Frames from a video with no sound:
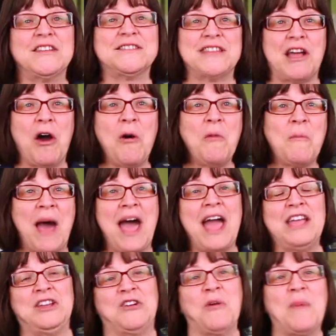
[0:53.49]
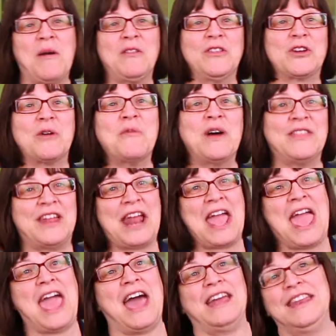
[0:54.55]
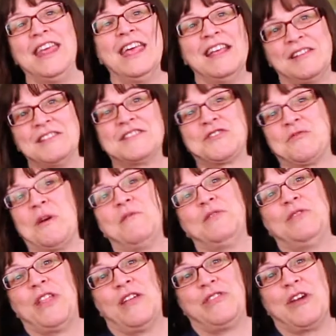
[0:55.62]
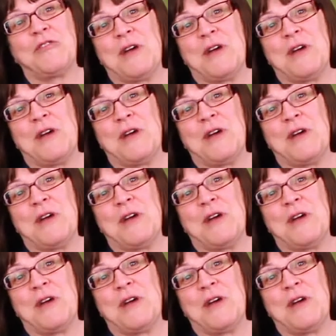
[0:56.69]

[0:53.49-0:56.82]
they'll say, oh my, you know my little one that I had? They're